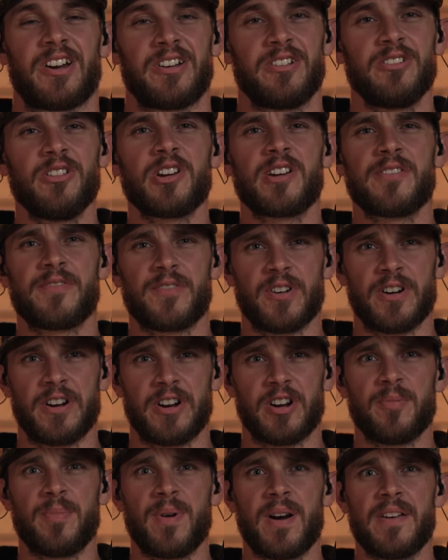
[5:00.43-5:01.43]
you looking for an
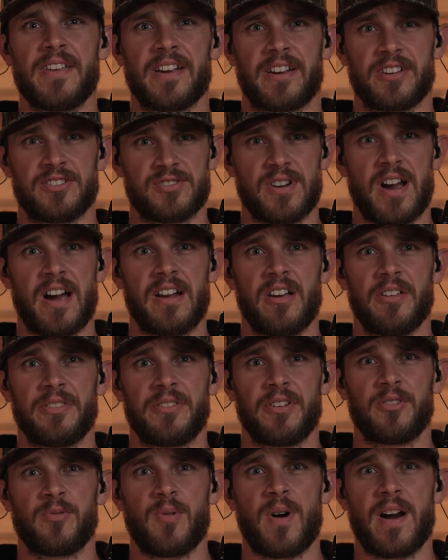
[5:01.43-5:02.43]
earbud that can drown out
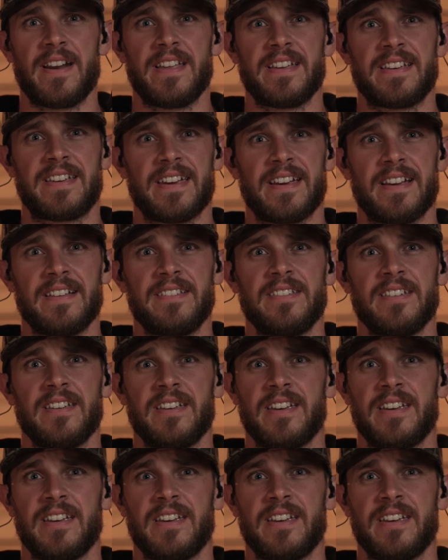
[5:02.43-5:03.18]
those whining kids